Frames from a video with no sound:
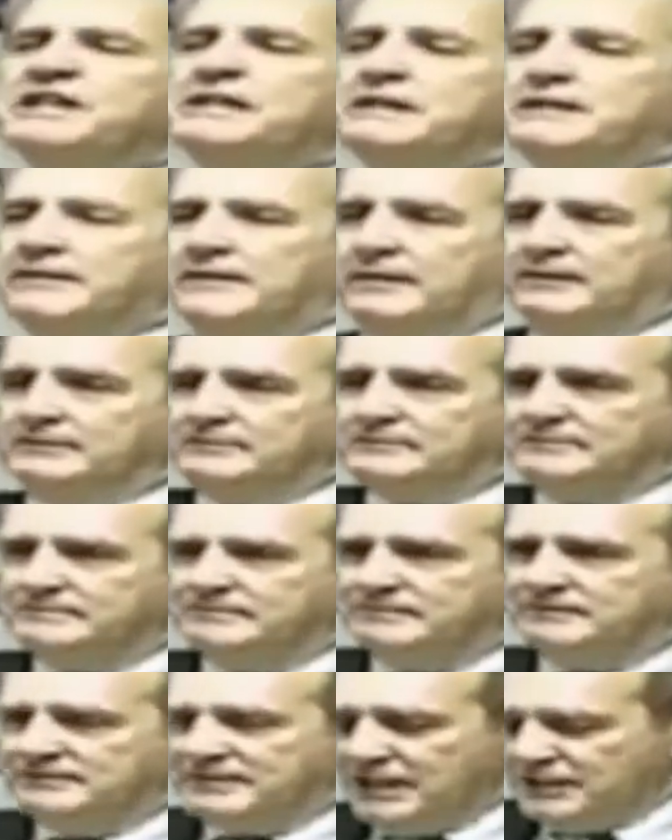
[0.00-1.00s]

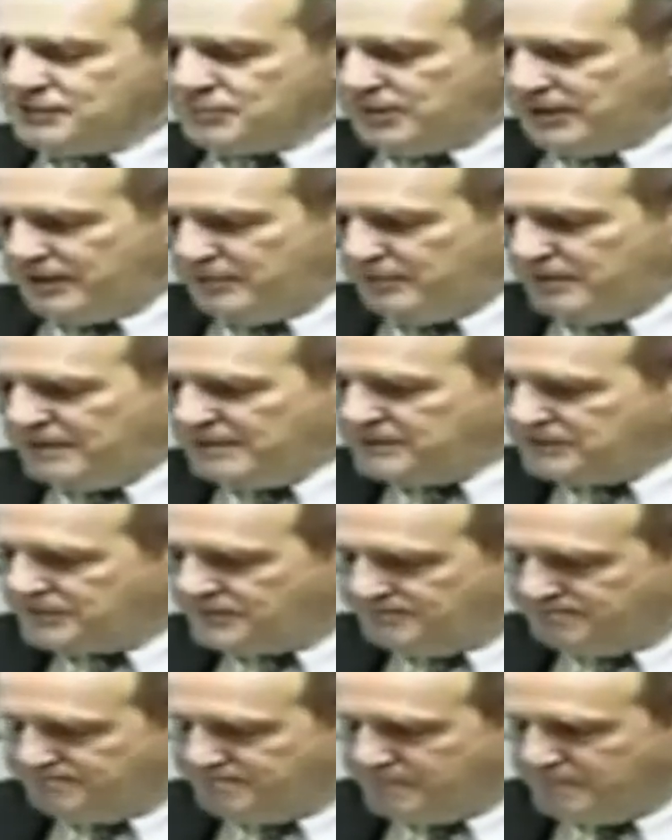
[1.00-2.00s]
anything, that's what he
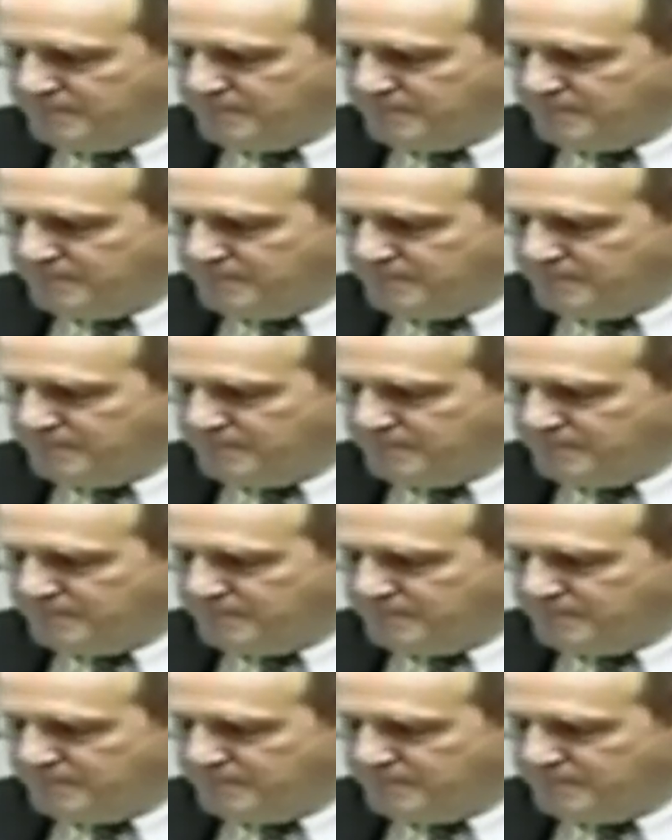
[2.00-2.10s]
was.